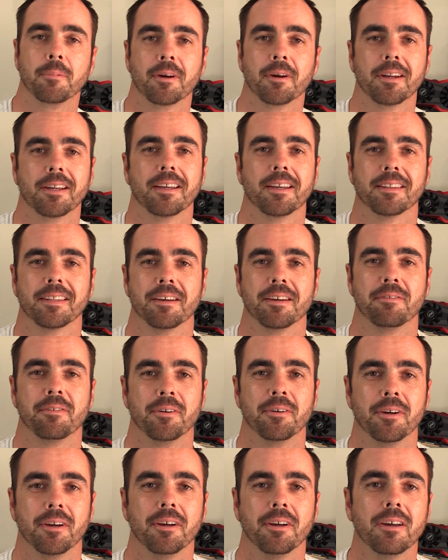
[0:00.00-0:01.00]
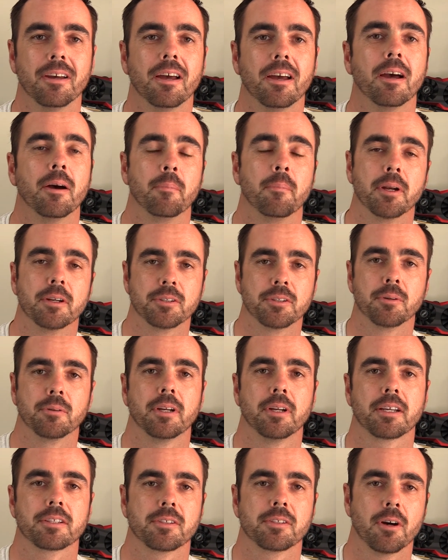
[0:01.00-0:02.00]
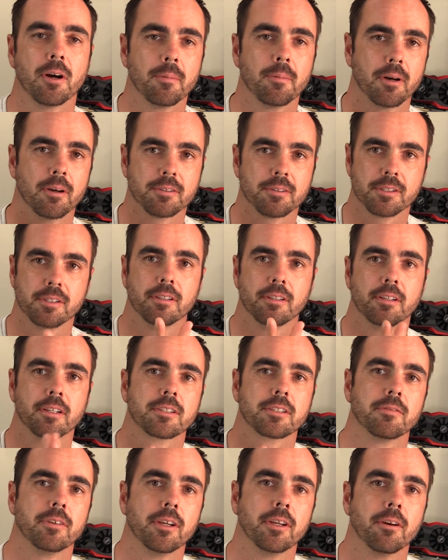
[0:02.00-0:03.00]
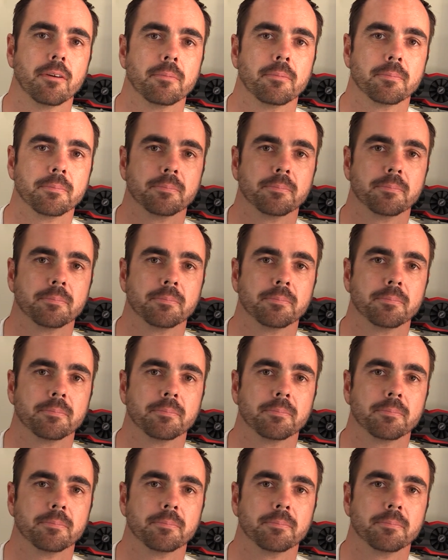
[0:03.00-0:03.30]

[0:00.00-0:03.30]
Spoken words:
going to get there for you. But until next time, I'll see you in the next video.